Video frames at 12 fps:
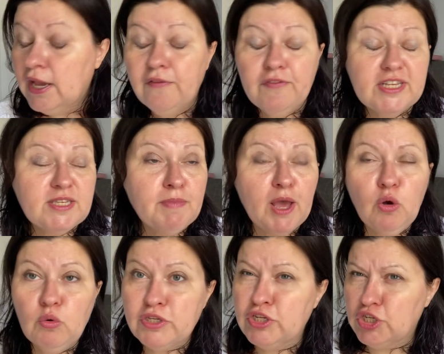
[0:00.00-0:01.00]
The smell
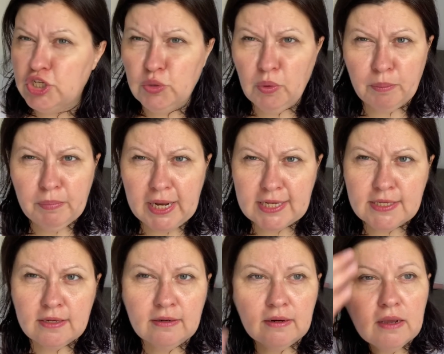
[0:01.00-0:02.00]
wasn't too
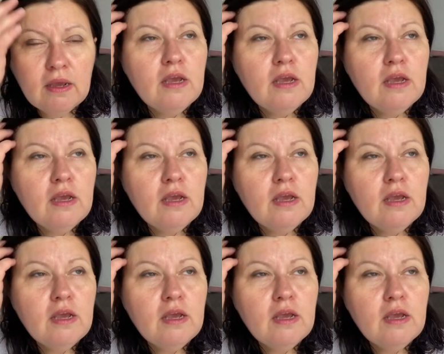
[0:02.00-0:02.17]
unpleasant.